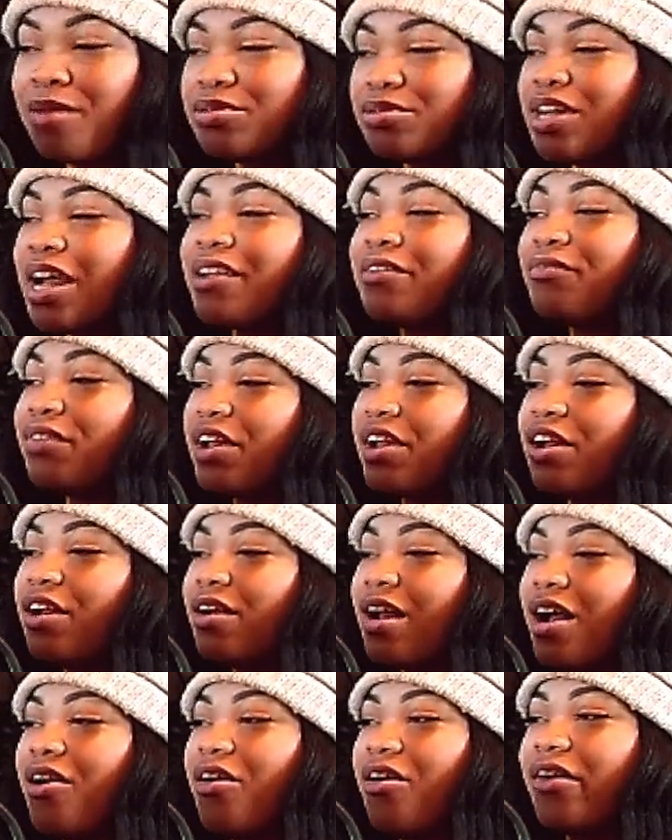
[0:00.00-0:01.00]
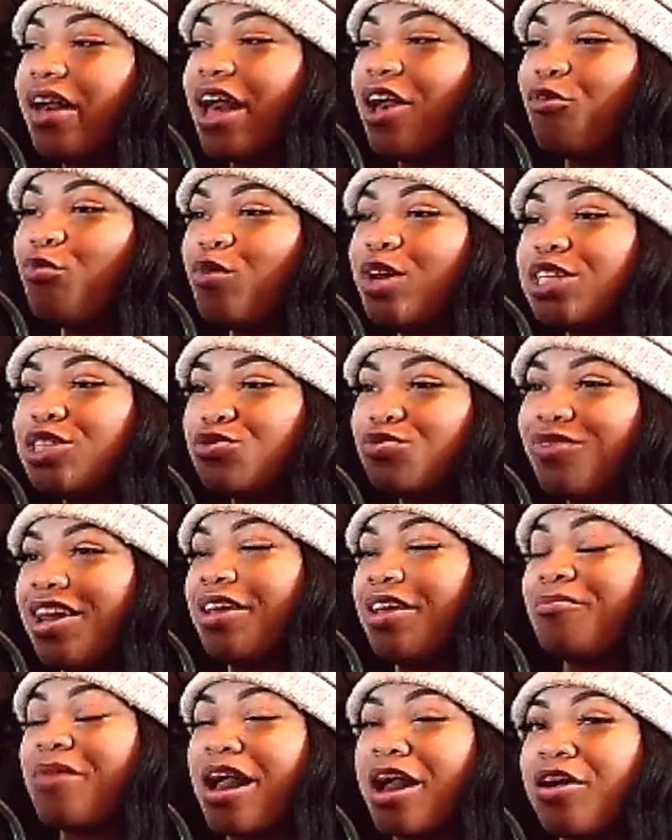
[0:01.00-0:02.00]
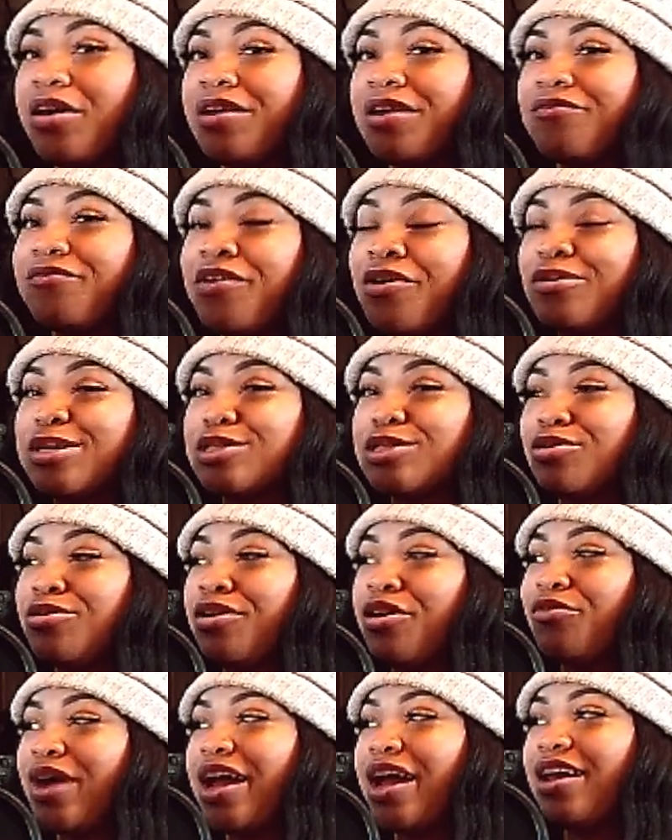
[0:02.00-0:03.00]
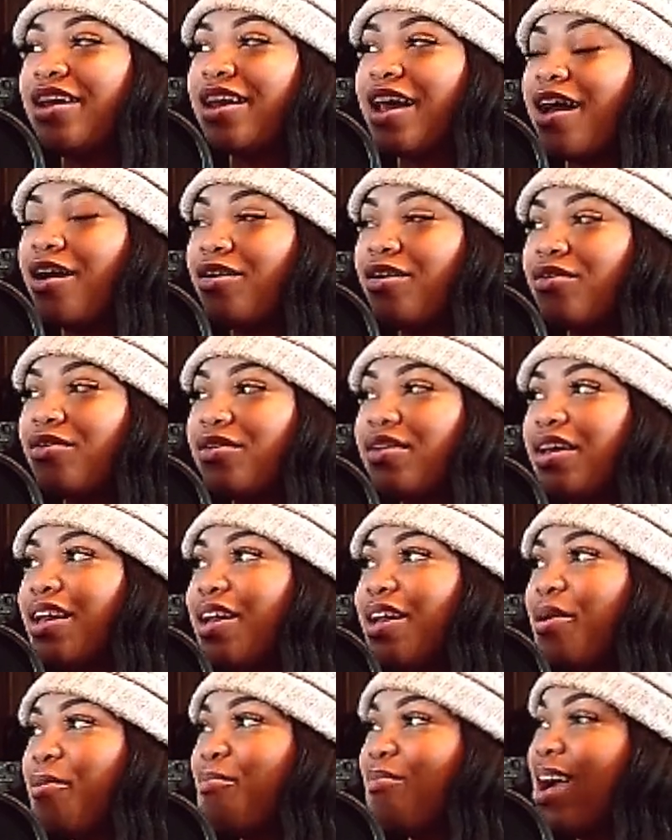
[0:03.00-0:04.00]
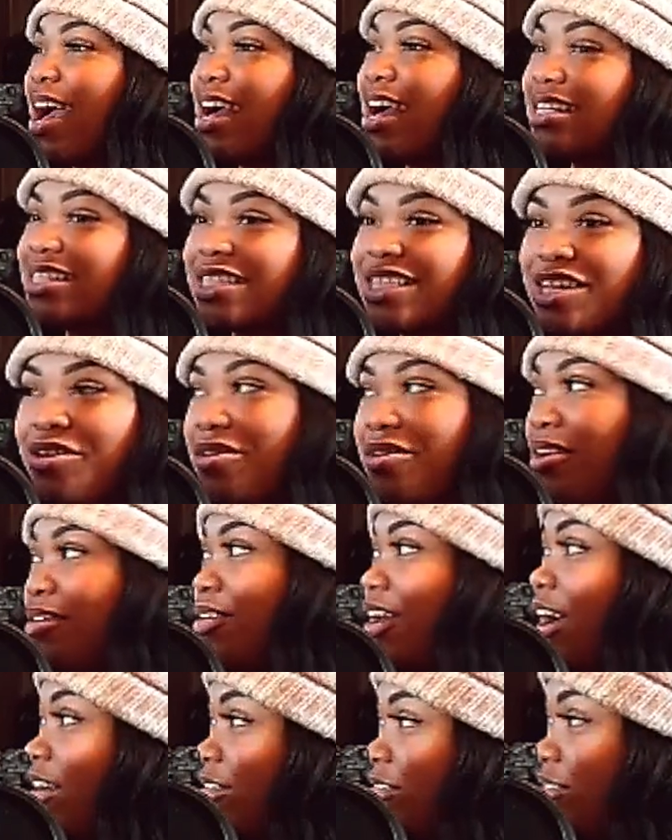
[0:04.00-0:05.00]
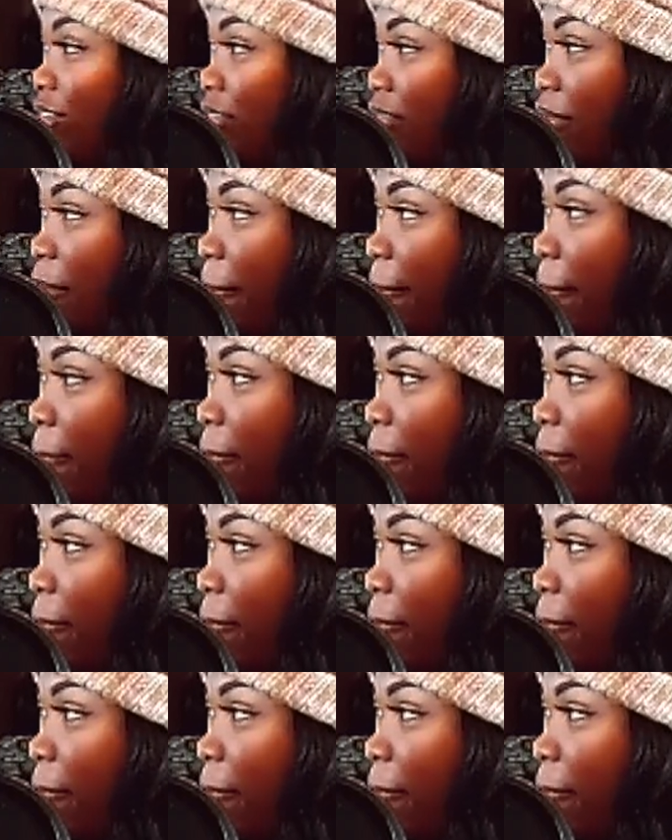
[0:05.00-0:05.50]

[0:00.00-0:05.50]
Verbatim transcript: I'm trying to figure out. Okay, which one am I gonna focus on right now? Yeah. But I still don't know like I